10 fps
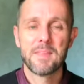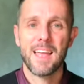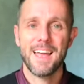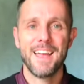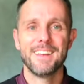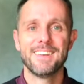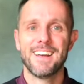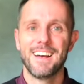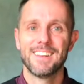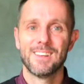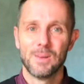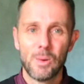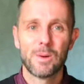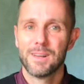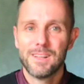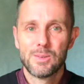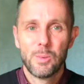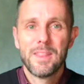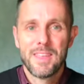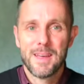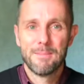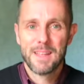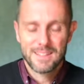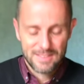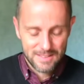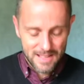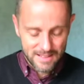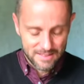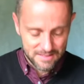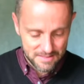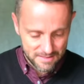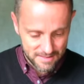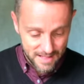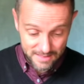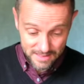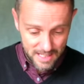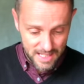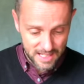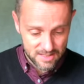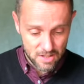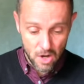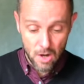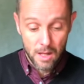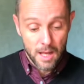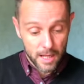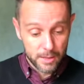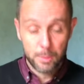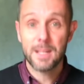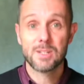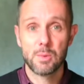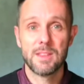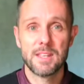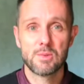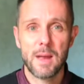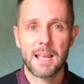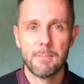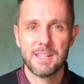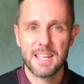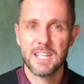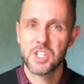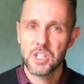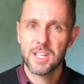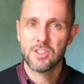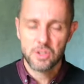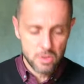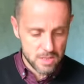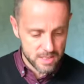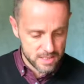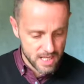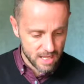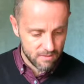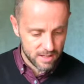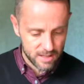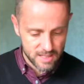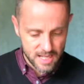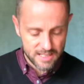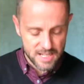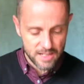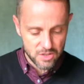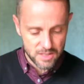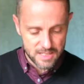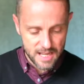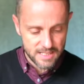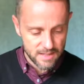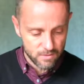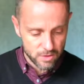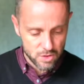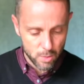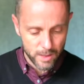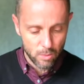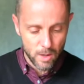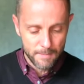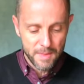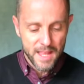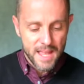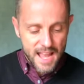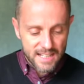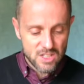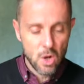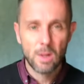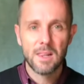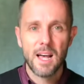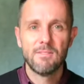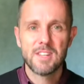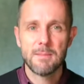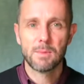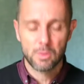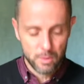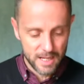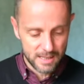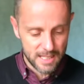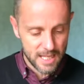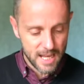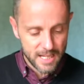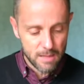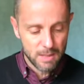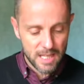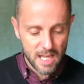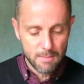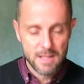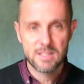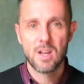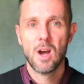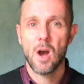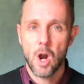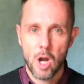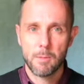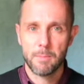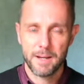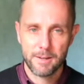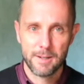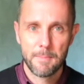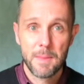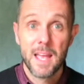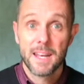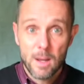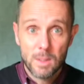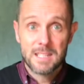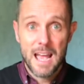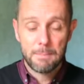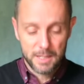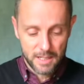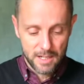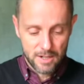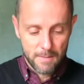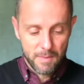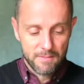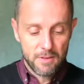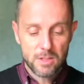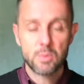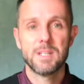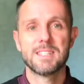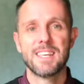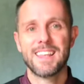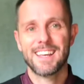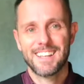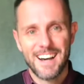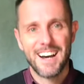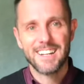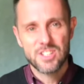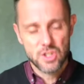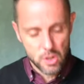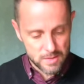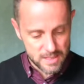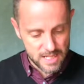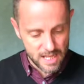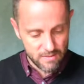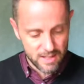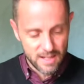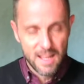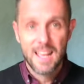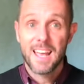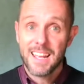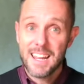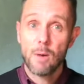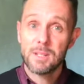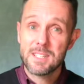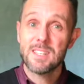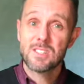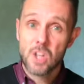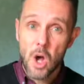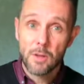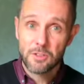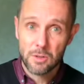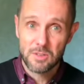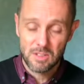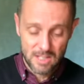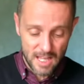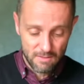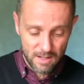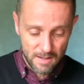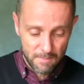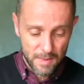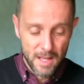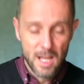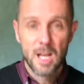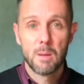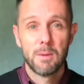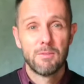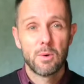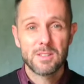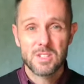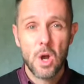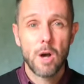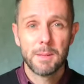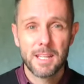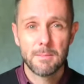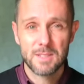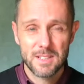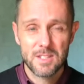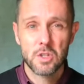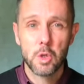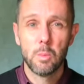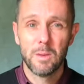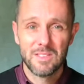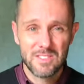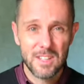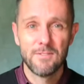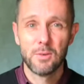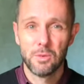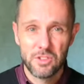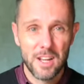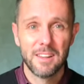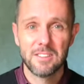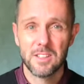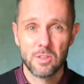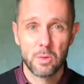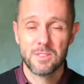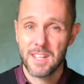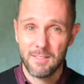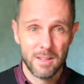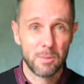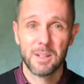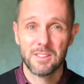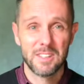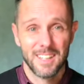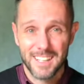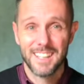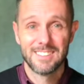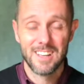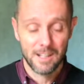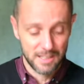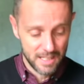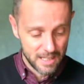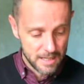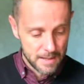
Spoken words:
and the Lord is with him. That's key. Saul agrees with this recommendation and chooses David. And the text actually says in verse 21, and Saul loved him greatly, and he became his armor bearer. Now what's happening here? First, we see that God has chosen David, and now we see Saul choosing David. Before Saul becomes consumed with sinful jealousy towards David, and we're going to see it gets ugly,